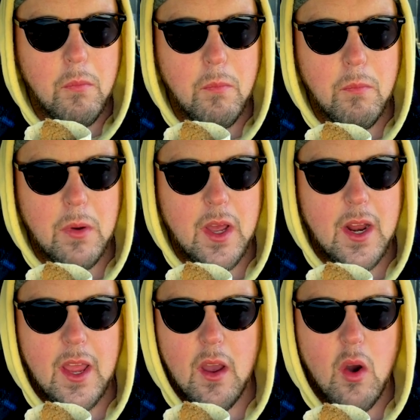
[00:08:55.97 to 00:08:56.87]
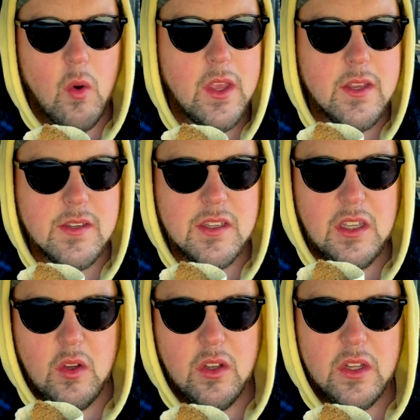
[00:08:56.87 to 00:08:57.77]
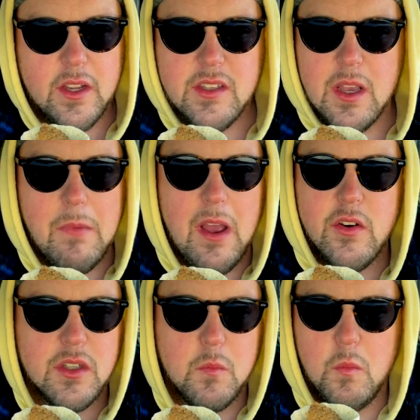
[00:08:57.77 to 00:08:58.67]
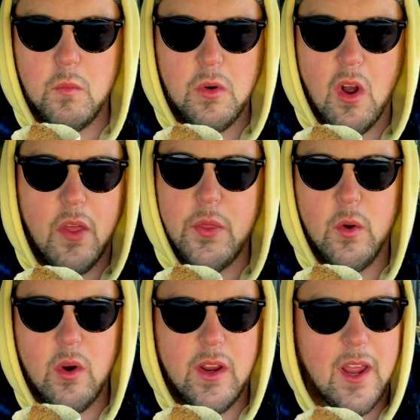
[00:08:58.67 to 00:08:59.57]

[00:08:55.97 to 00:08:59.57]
But I always, you like, somehow just got through it.